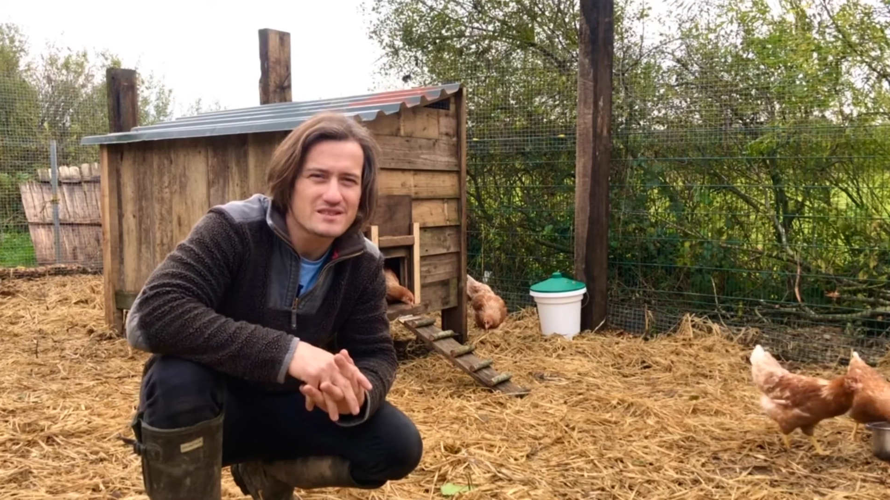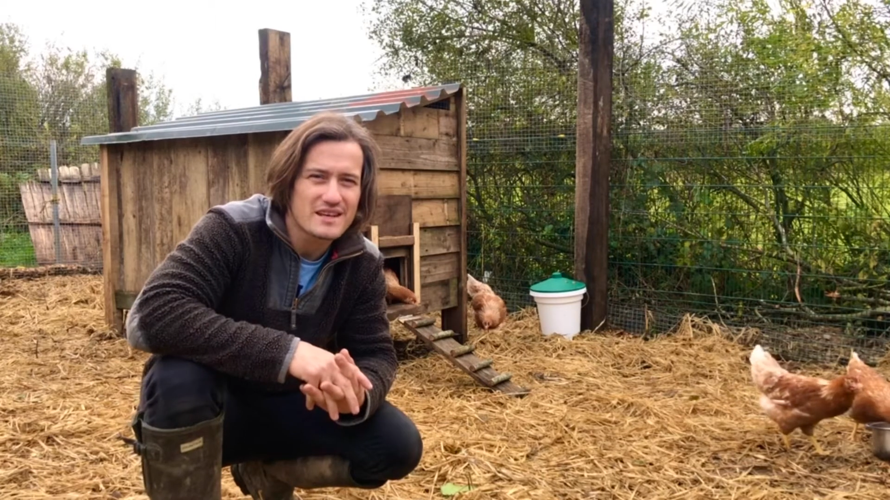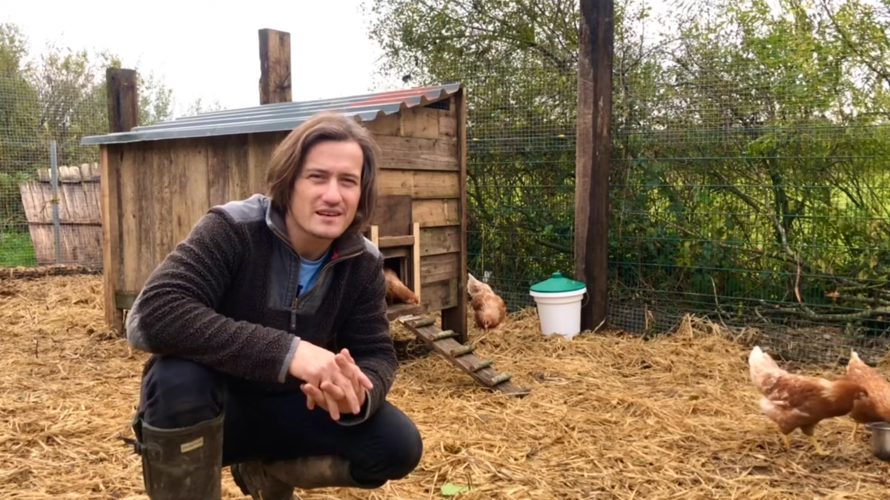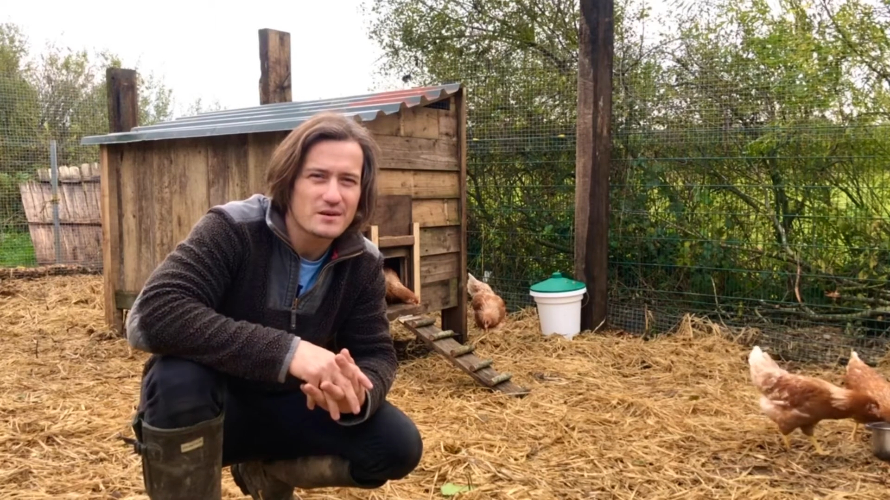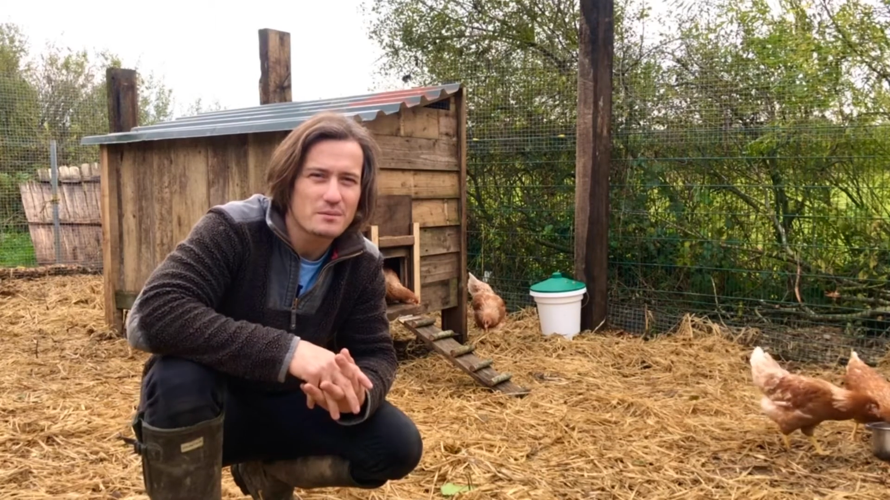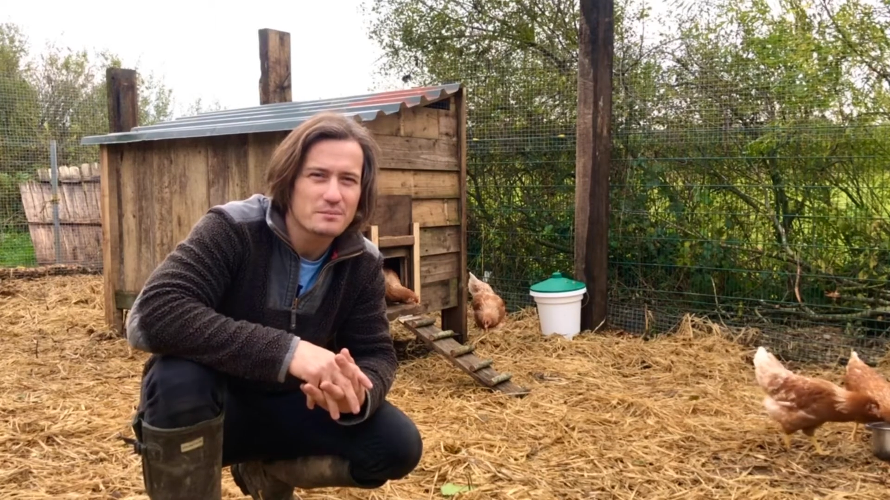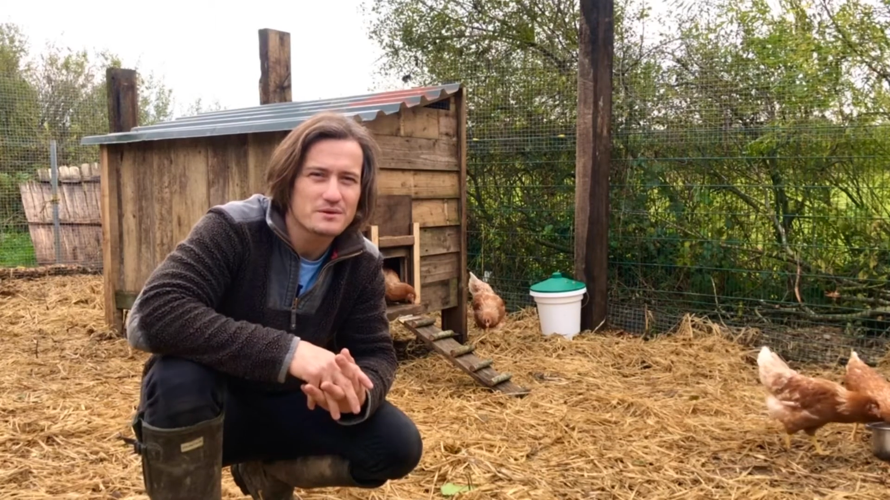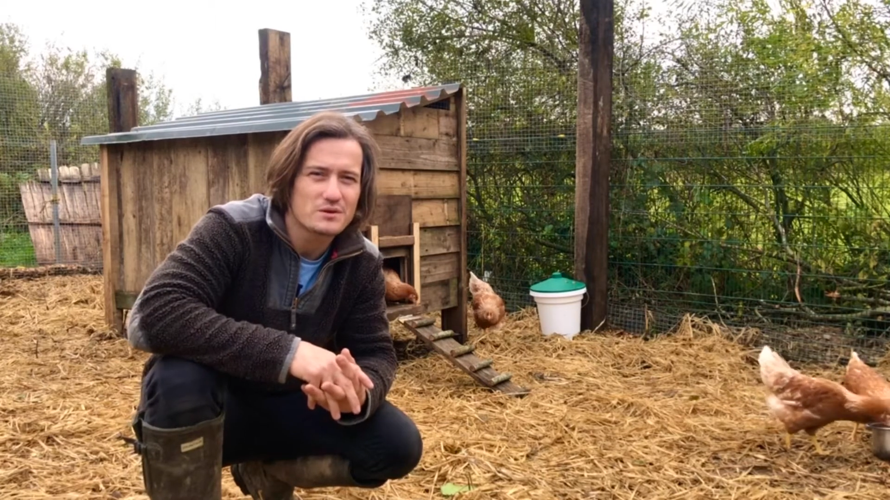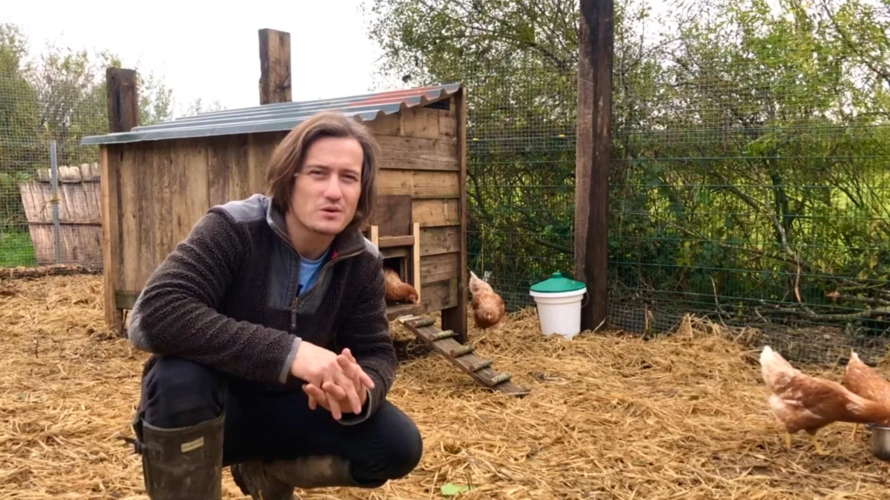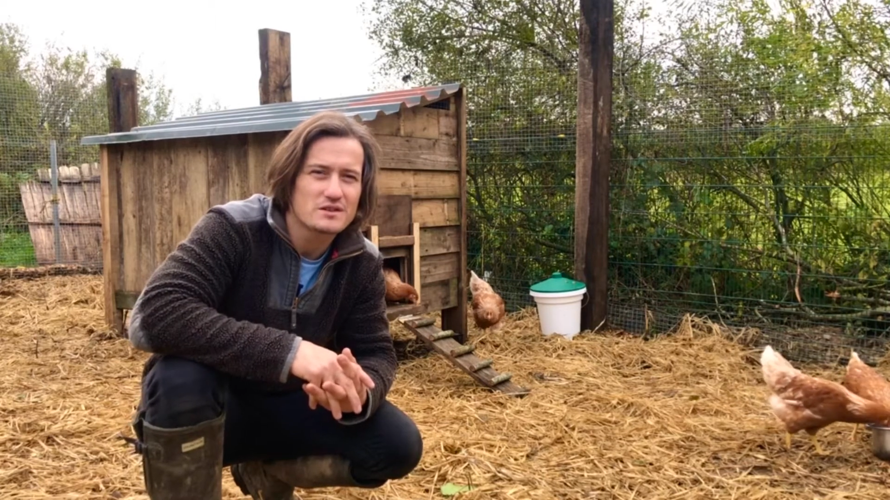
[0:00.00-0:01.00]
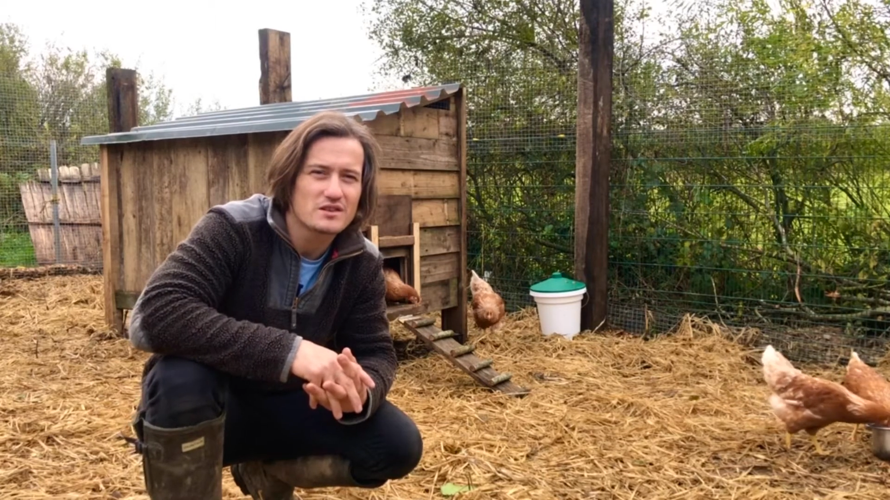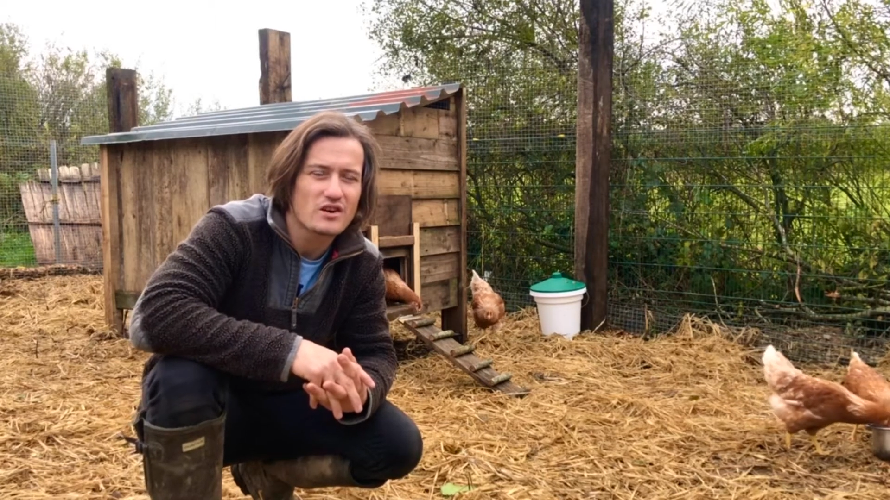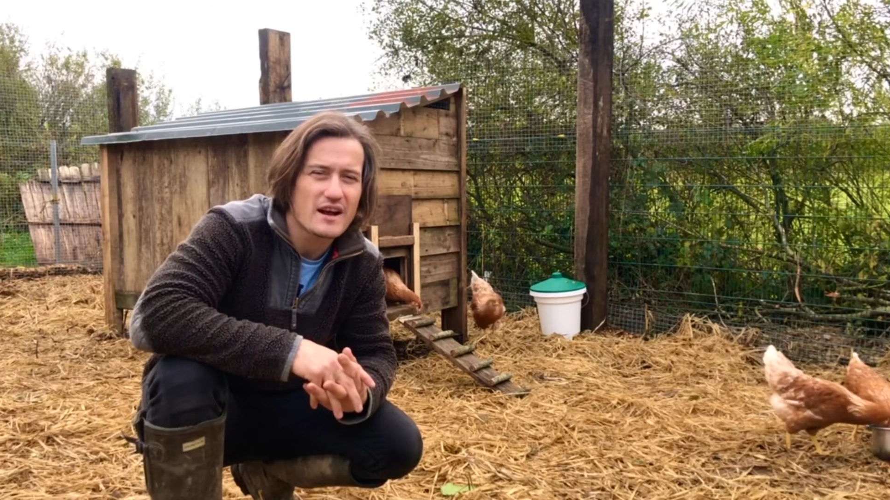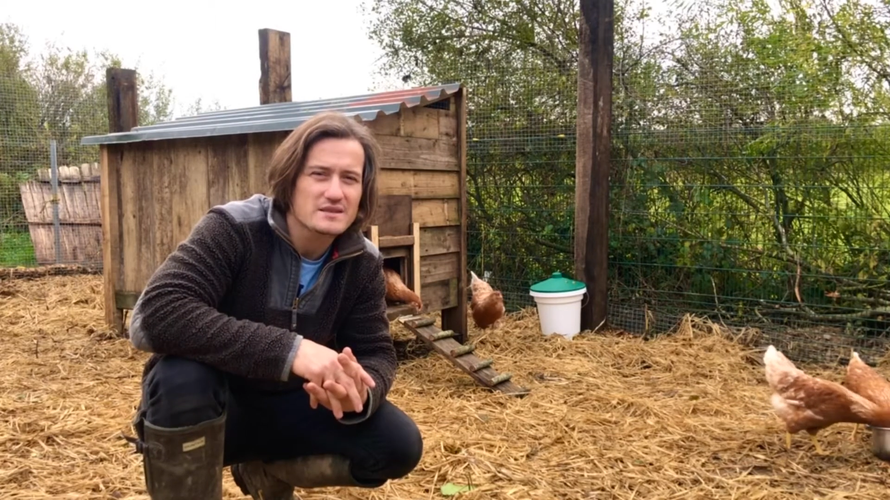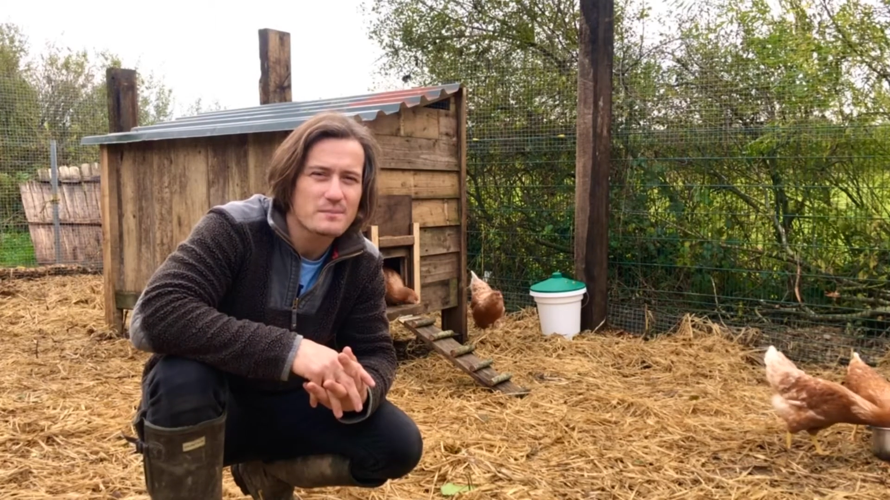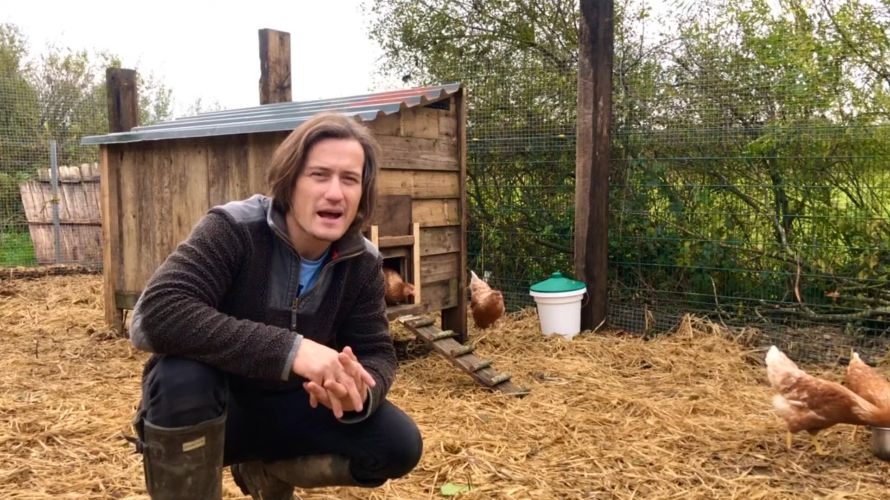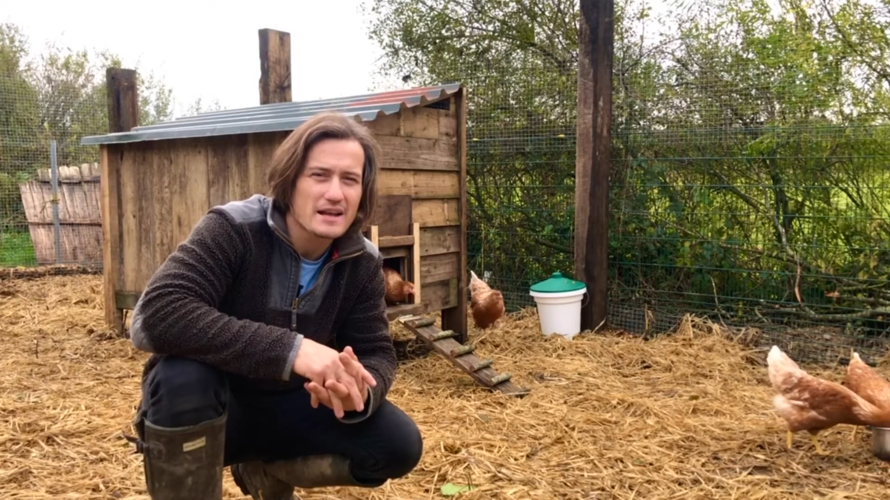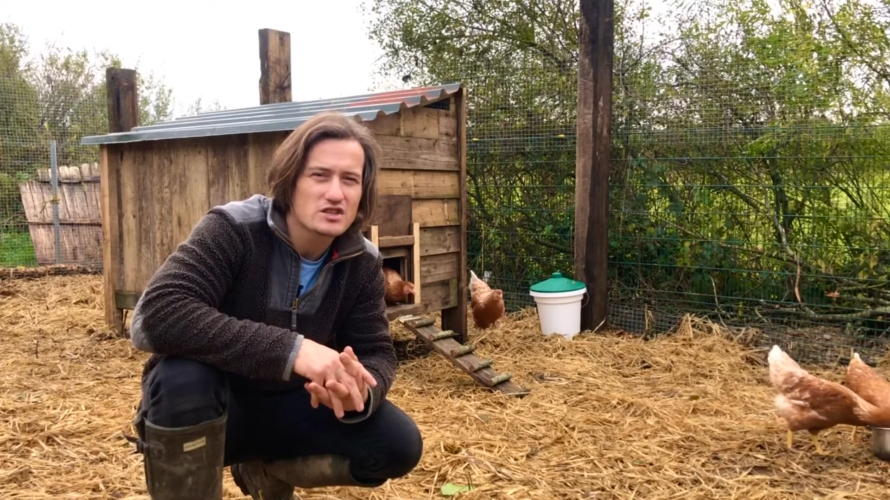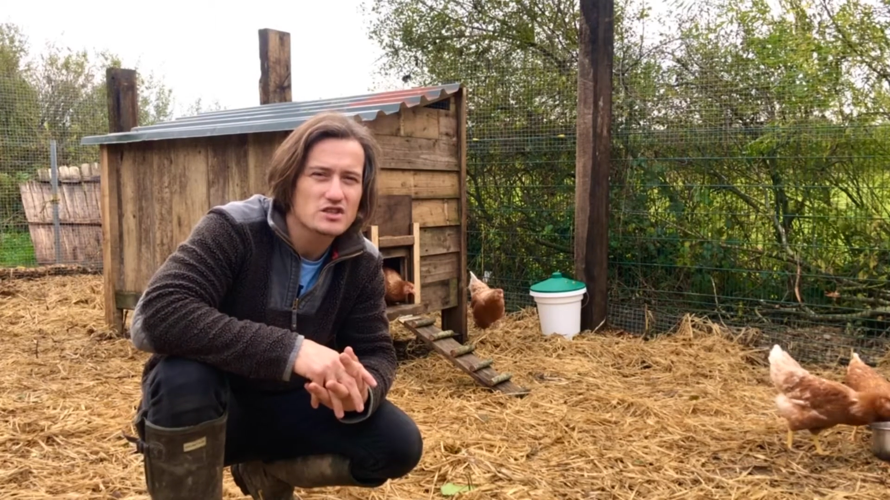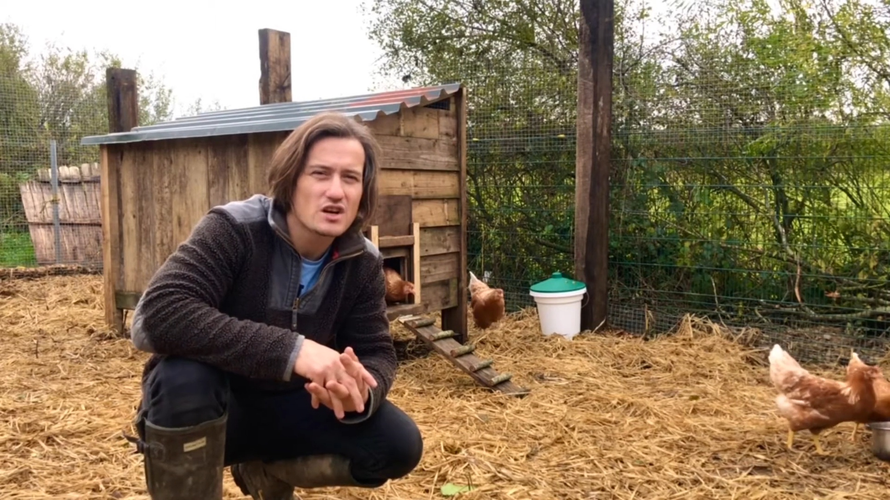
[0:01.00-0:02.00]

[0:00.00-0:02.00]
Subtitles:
it up. So it's a grass patch.